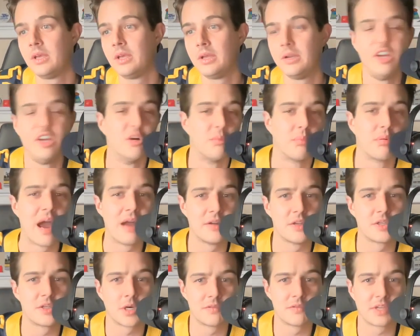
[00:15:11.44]
Neil Brown
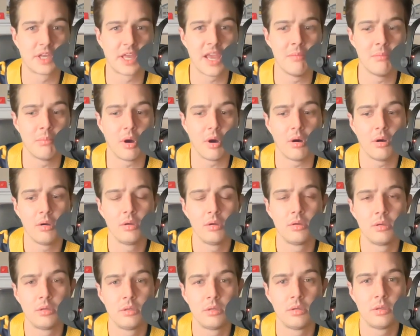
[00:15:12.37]
deserves a game ball.
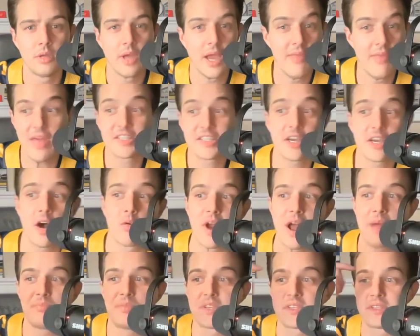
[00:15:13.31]
And that's how I'll
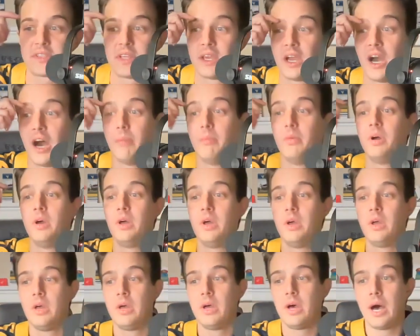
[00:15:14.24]
wrap this thing up.
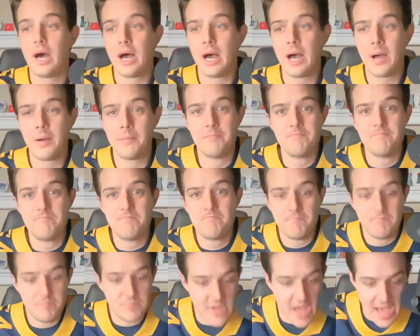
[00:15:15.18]
9
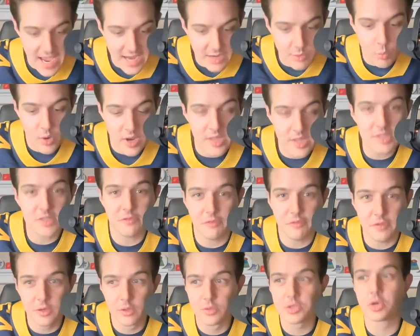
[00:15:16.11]
wins
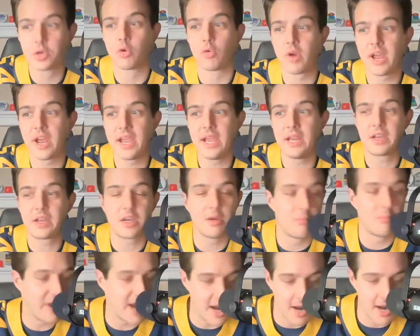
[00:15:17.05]
feels great
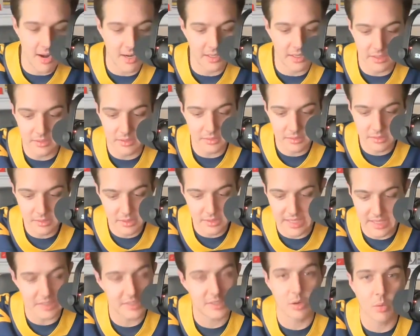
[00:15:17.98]
comparing
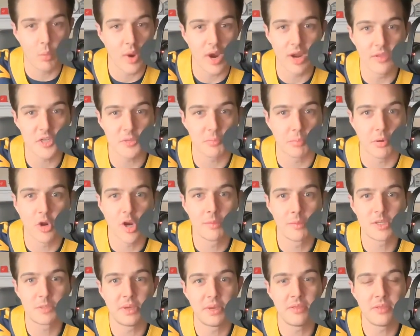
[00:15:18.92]
it to where this program
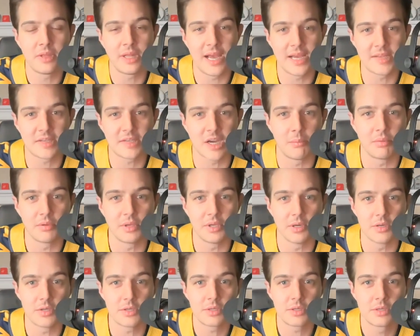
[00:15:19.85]
has been the last couple
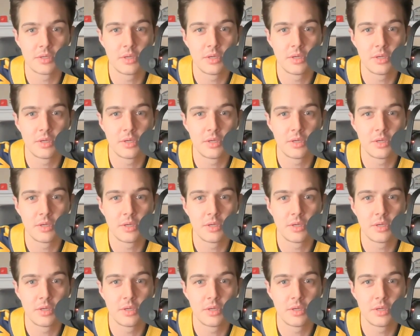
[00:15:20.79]
years.